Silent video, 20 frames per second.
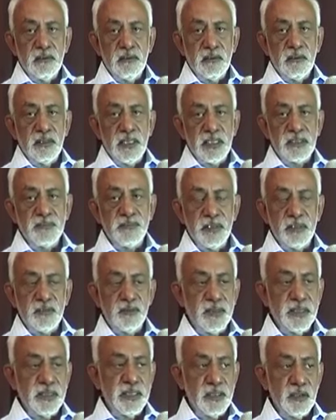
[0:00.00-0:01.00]
expert
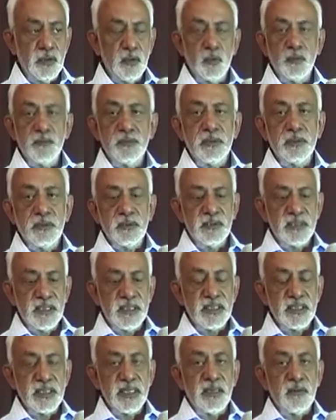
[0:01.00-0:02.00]
working group
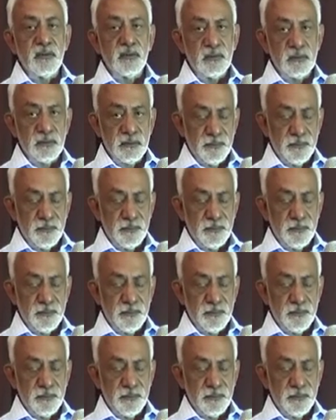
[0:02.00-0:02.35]
sits down